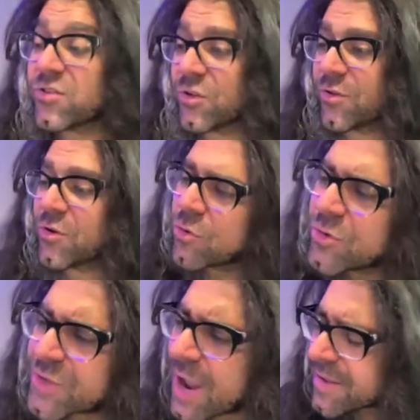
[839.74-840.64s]
the cruise,
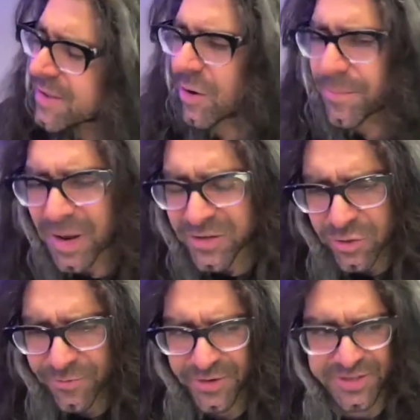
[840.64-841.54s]
I'm not sure
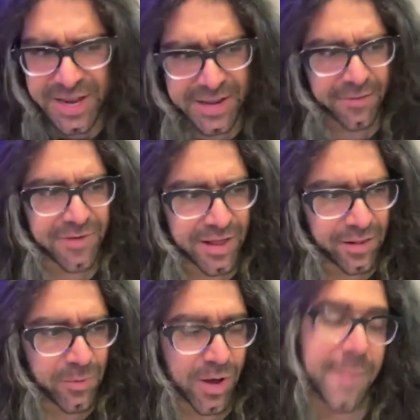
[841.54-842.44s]
if there's any
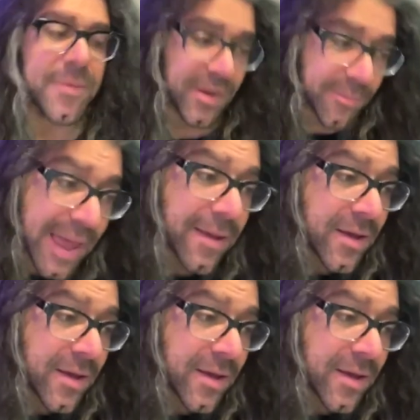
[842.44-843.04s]
available. I mean, there may